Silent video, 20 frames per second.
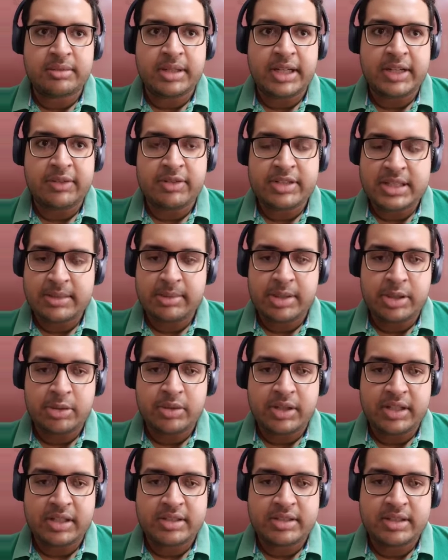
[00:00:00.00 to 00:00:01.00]
I was able
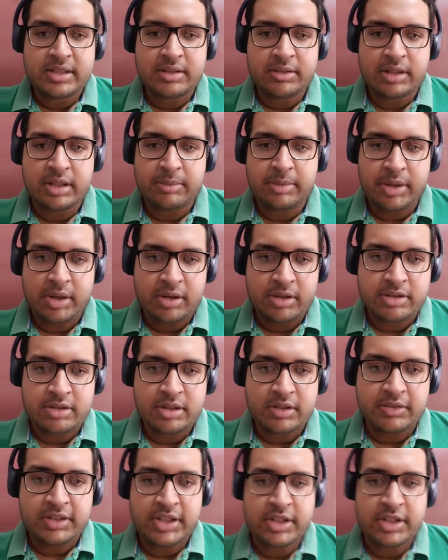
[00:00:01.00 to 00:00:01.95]
to answer only because of